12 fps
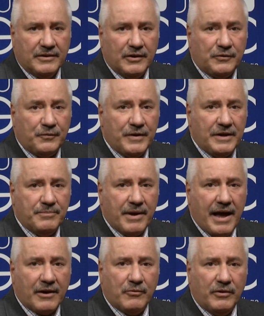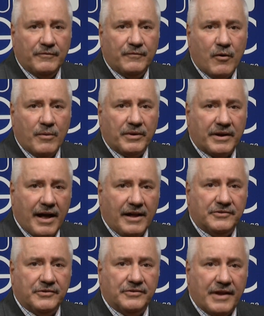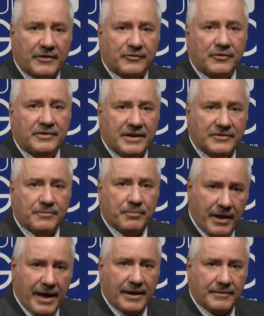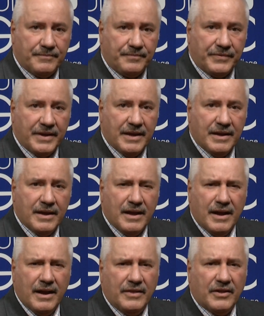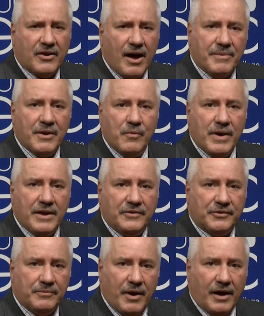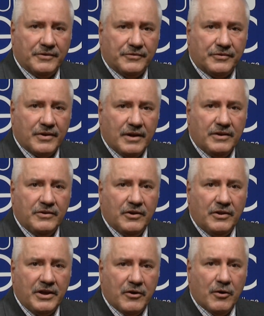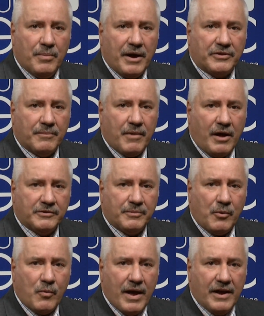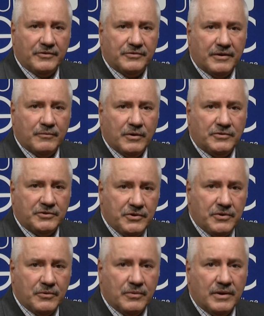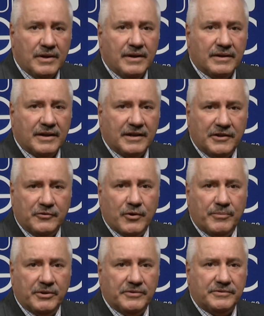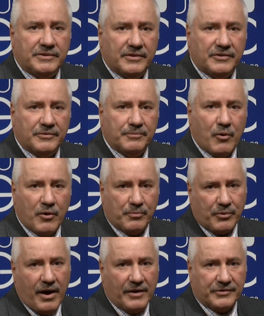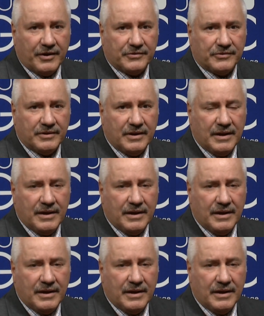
This feedback will inform the college's next strategic plan. In the coming weeks and months, you'll hear about the multiple ways in which you can contribute to this important process.